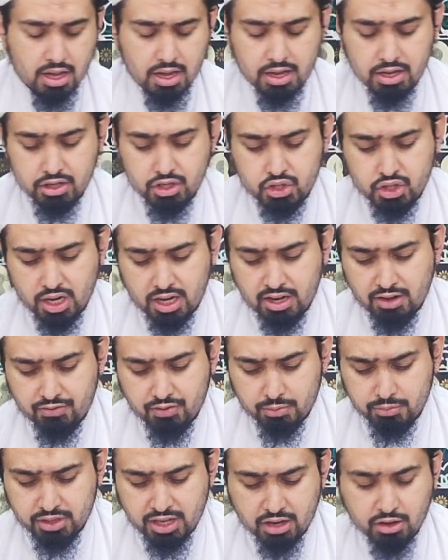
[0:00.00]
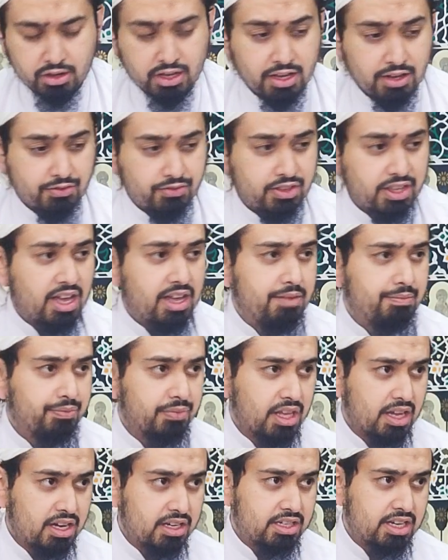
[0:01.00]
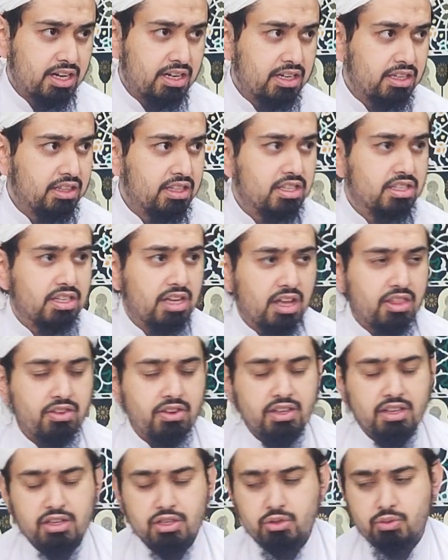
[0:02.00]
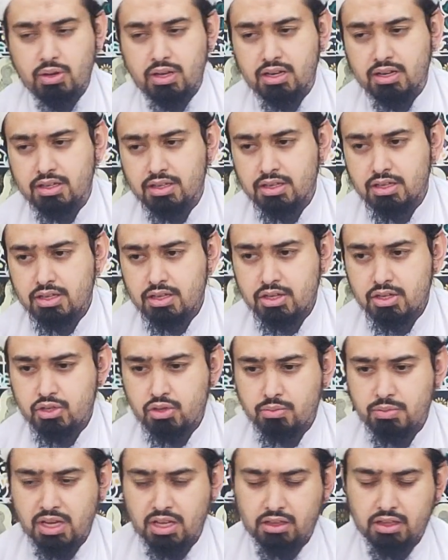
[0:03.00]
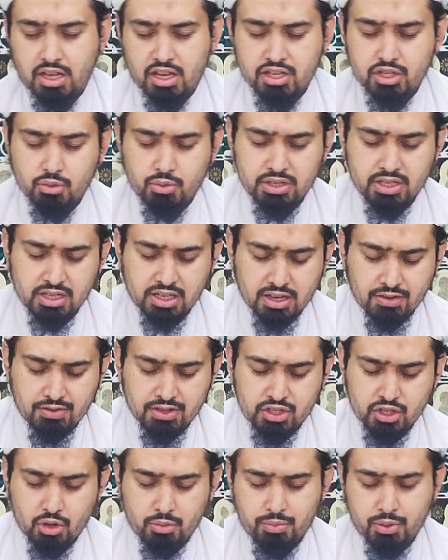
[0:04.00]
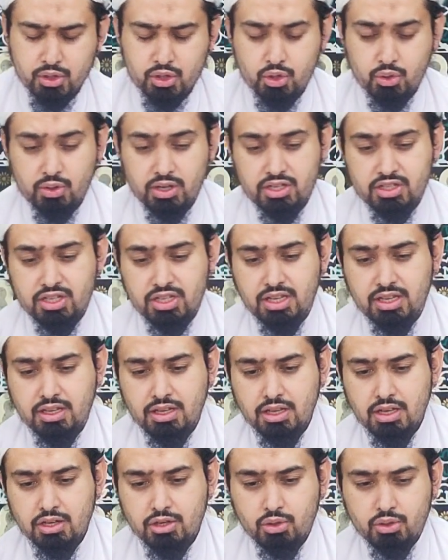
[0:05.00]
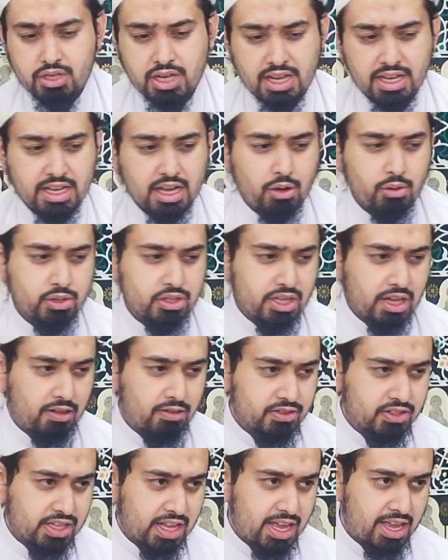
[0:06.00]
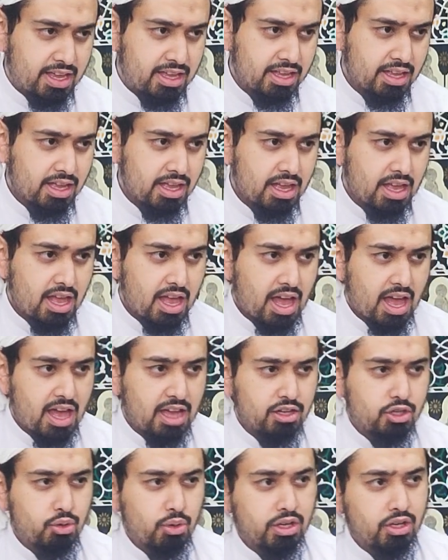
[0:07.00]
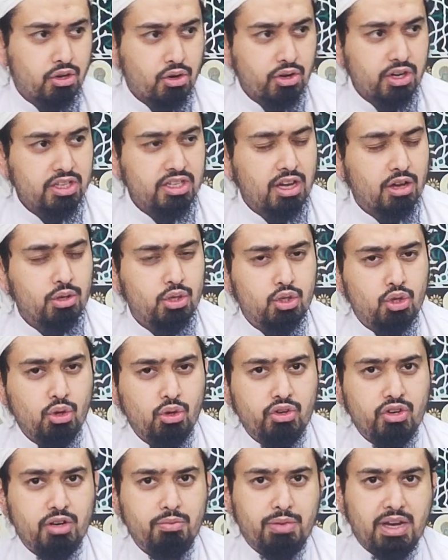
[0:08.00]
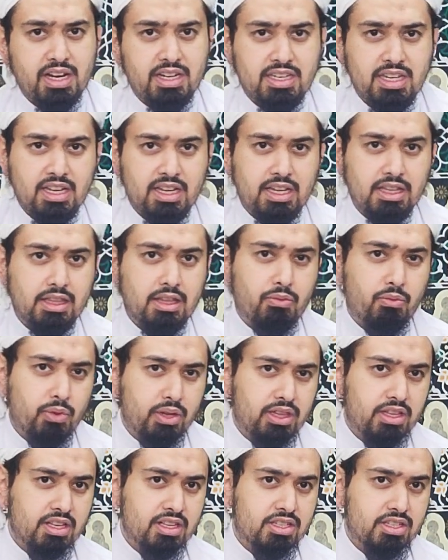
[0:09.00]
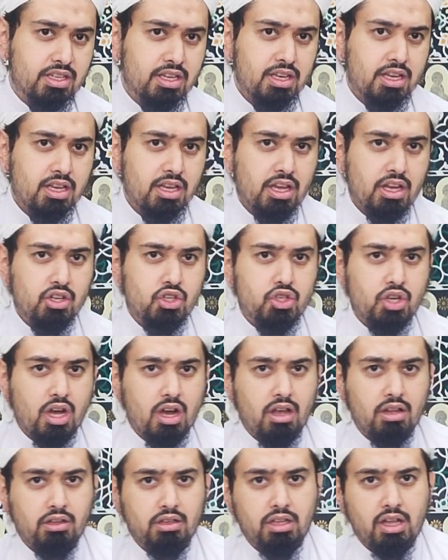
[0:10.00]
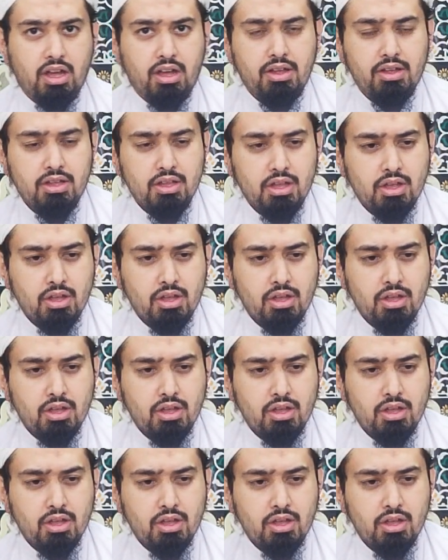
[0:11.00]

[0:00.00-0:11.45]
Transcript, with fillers: uh, inshallah, from Darul Ifta attending this gathering as well. So may Allah Azza give us the opportunity to take ourselves there and to encourage our children by taking them with us, inshallah,